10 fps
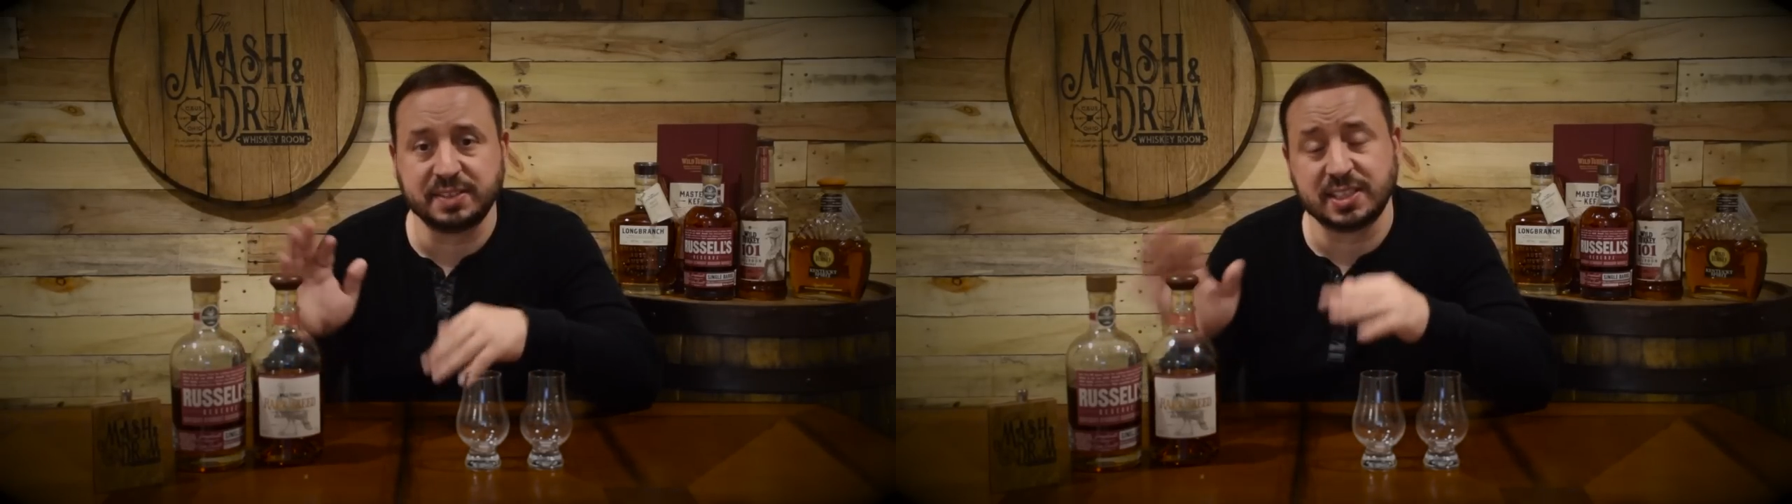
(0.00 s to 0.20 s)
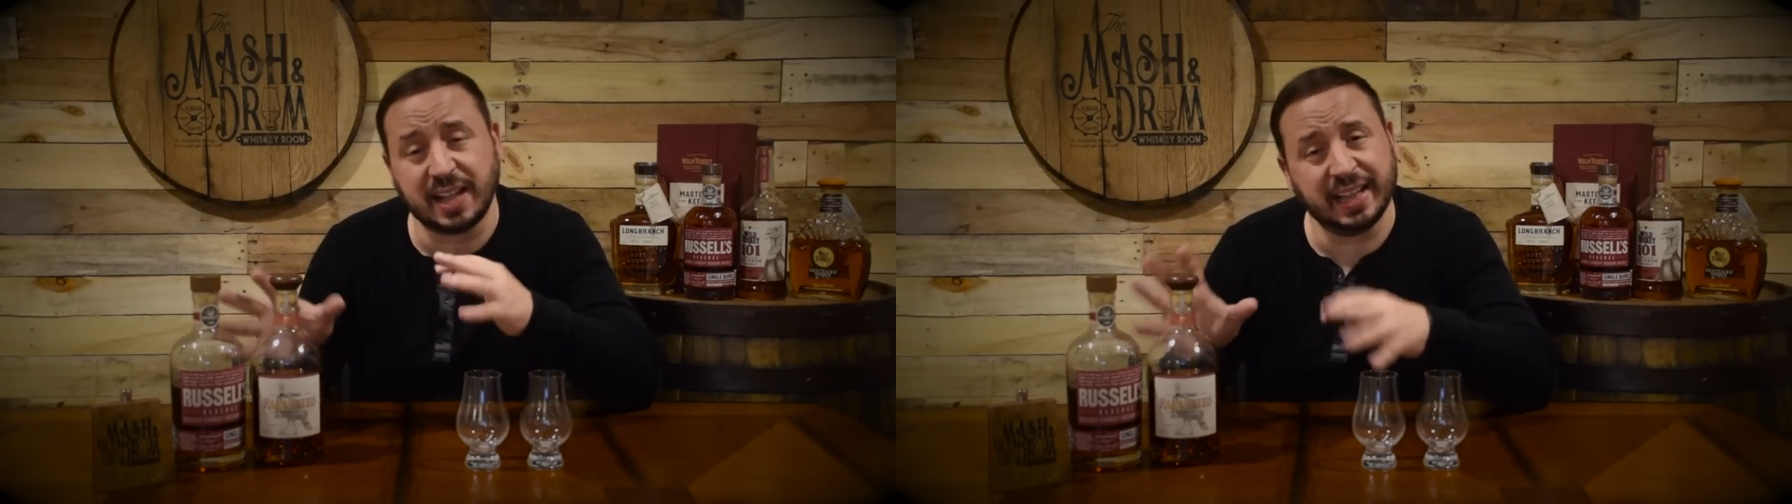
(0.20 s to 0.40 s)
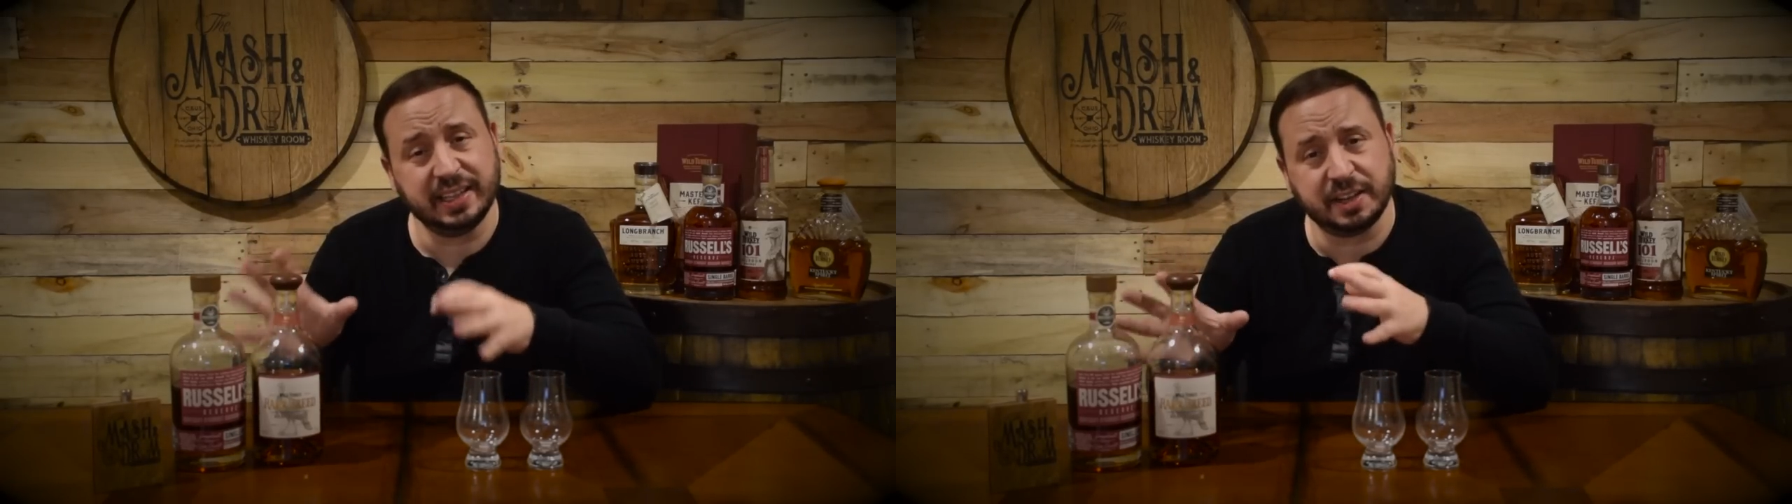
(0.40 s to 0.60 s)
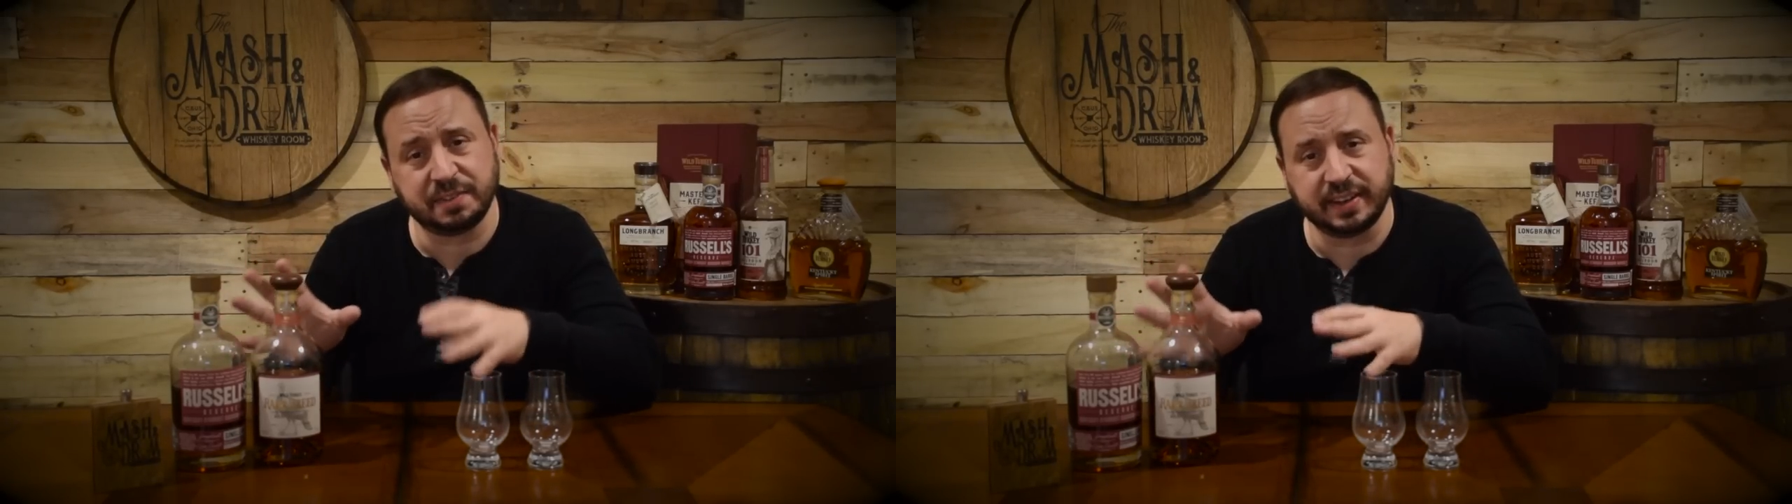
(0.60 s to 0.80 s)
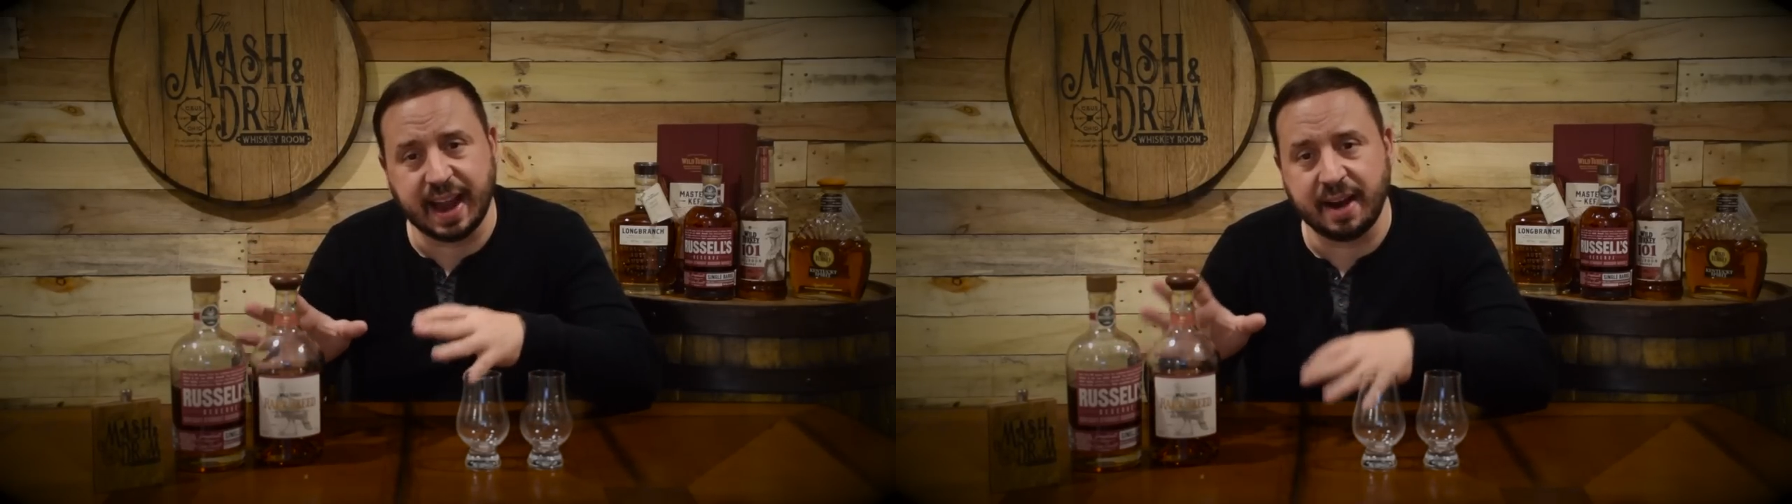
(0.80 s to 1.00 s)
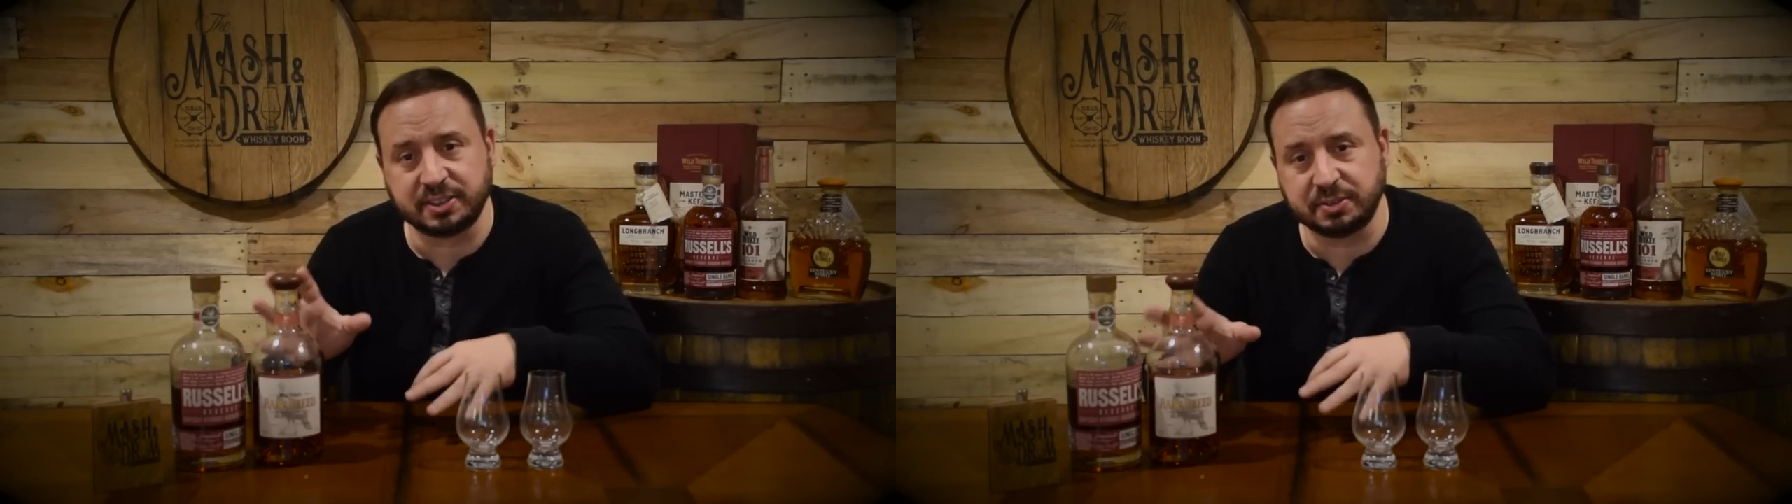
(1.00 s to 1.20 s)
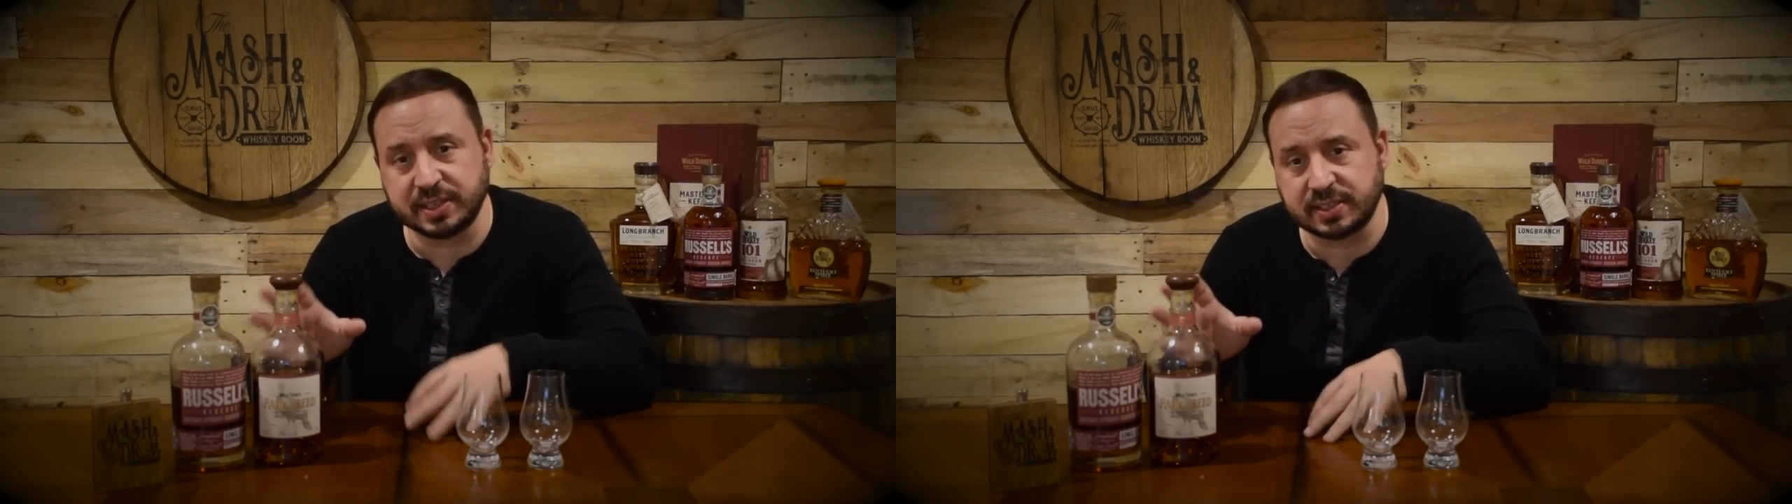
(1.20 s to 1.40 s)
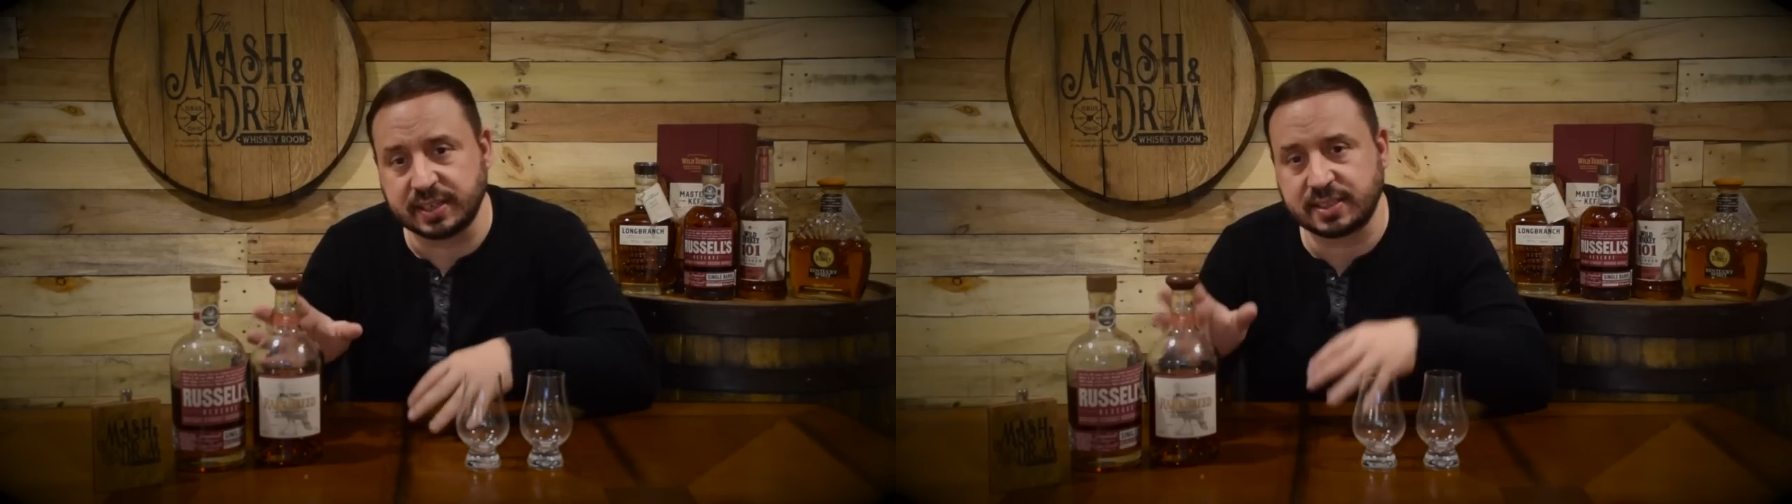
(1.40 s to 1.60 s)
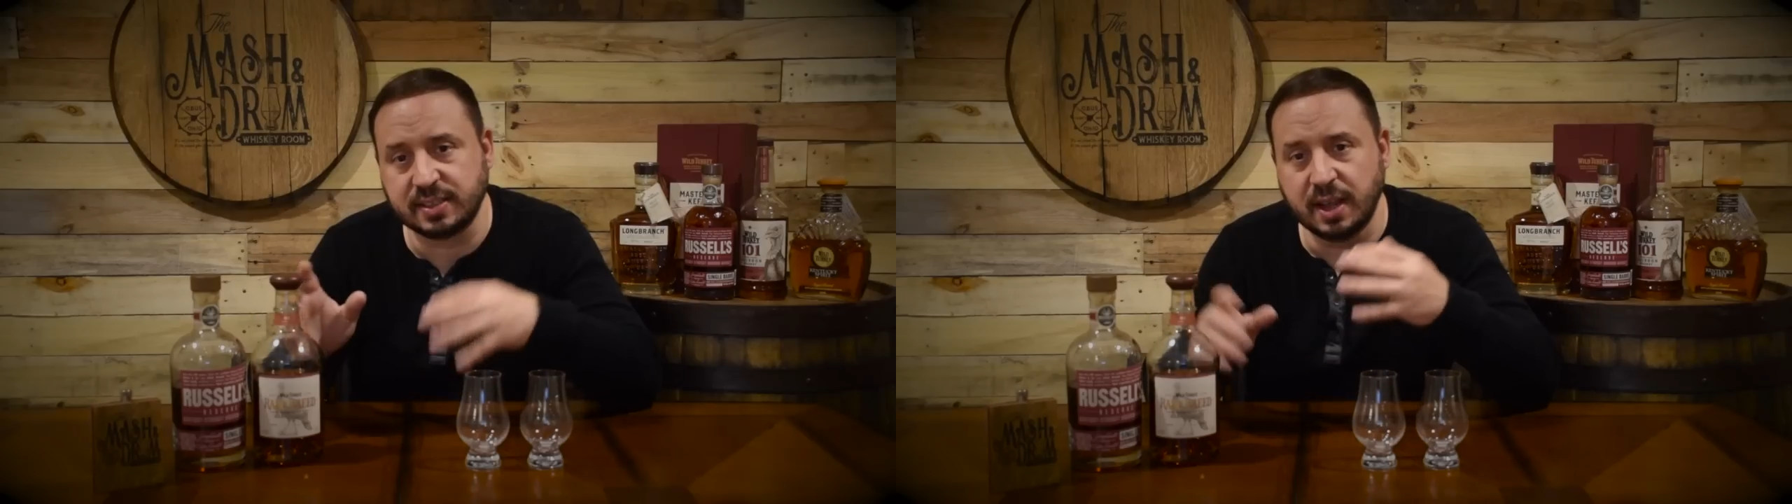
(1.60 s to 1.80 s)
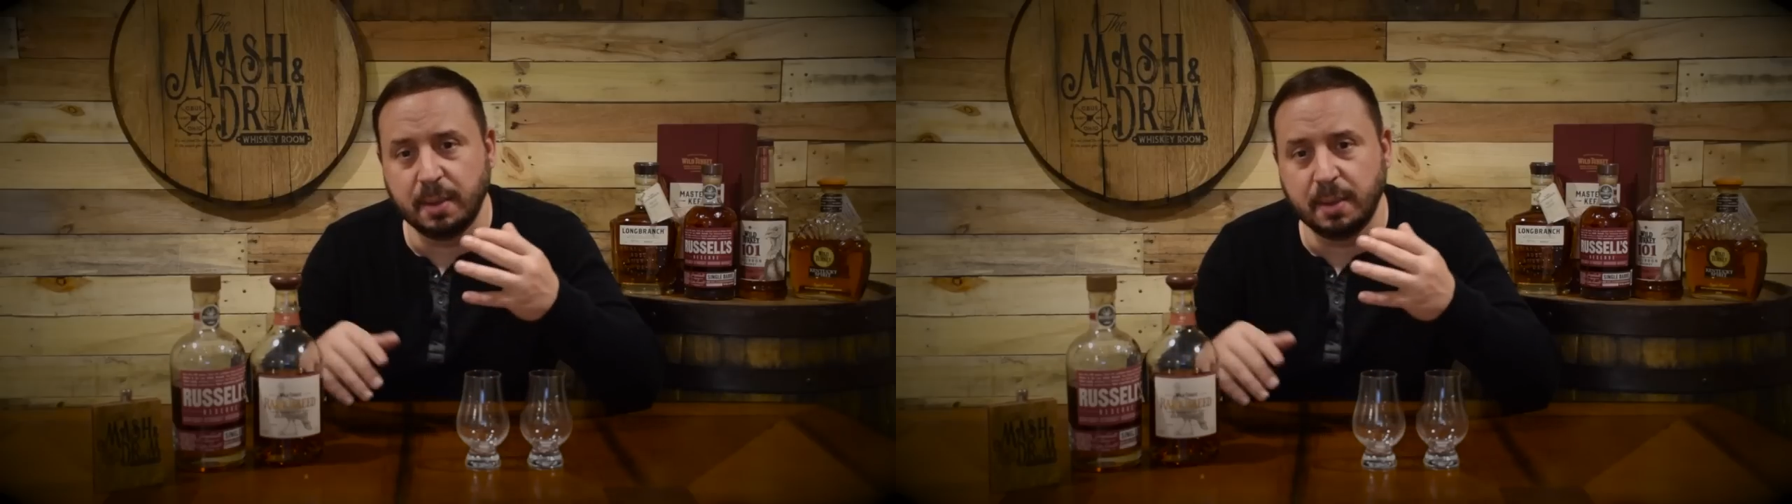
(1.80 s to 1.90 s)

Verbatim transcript: slightly different characteristics,